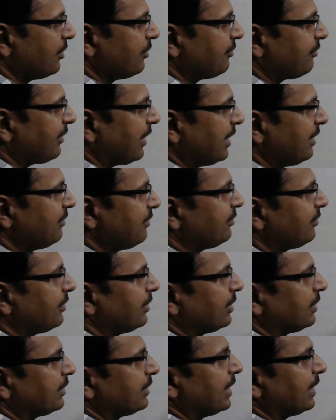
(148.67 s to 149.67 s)
5,
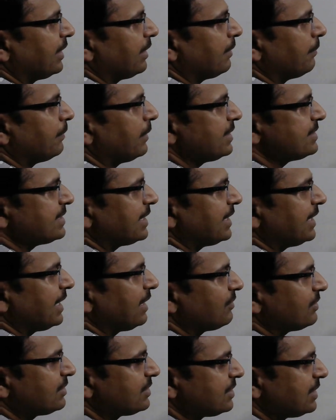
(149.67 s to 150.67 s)
the number is
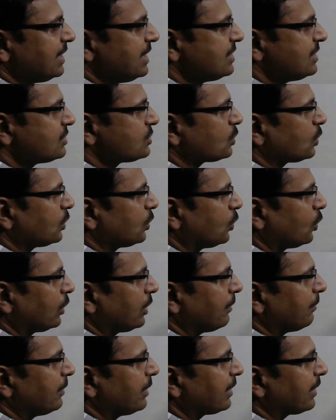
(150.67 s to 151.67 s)
ending with 3, so no
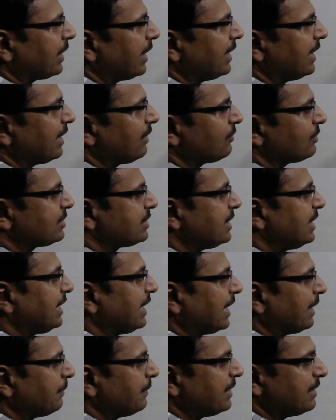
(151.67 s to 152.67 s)
number ending with 3
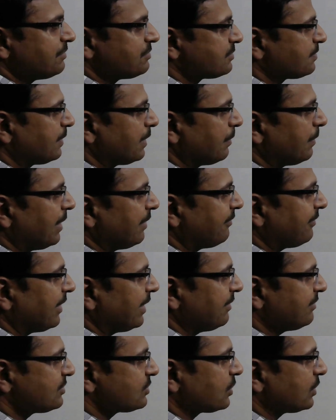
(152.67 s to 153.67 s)
can be divisible by
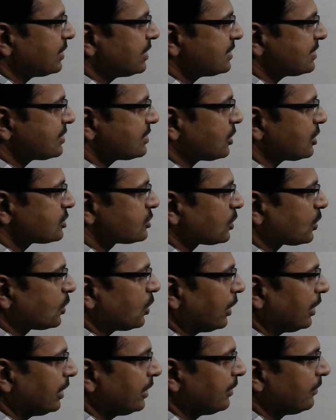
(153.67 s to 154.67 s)
5, so this is also
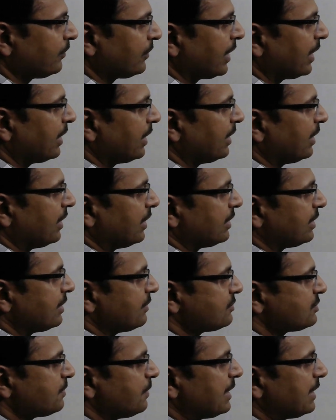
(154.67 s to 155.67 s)
gone.
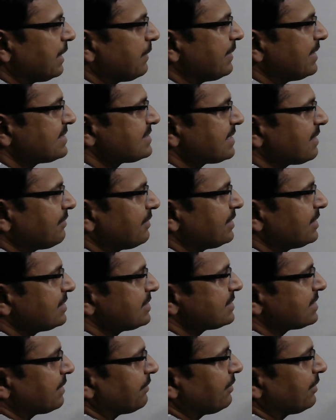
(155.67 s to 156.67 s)
Divisibility by 7,
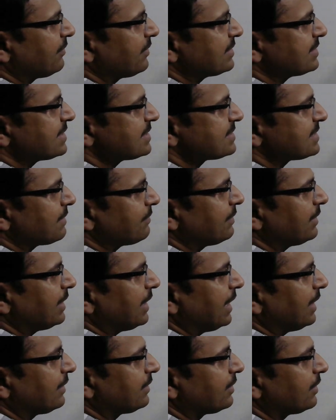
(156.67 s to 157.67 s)
7 ones are 7
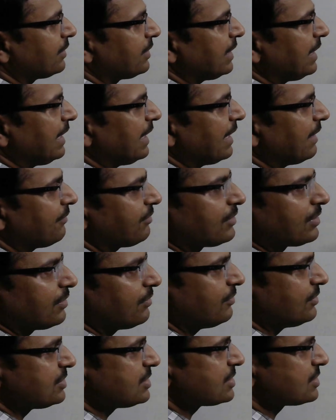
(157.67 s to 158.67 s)
and 13 left,
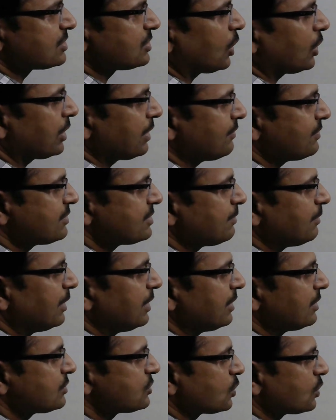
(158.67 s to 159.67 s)
which is not
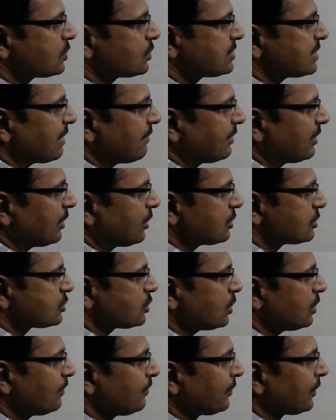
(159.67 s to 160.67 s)
divisible, so 7
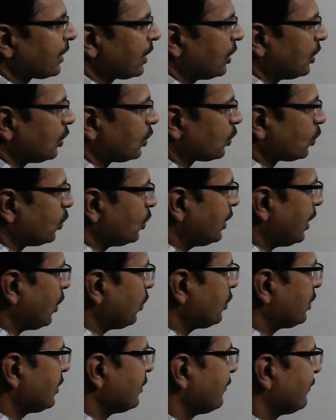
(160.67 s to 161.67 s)
also ruled
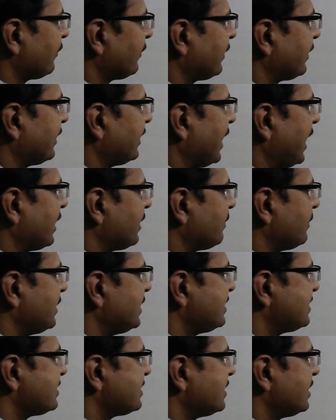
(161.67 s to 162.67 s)
out. That
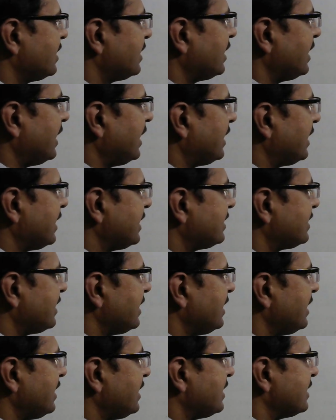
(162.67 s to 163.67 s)
means
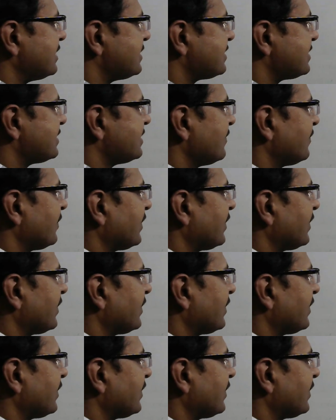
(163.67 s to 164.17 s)
83 is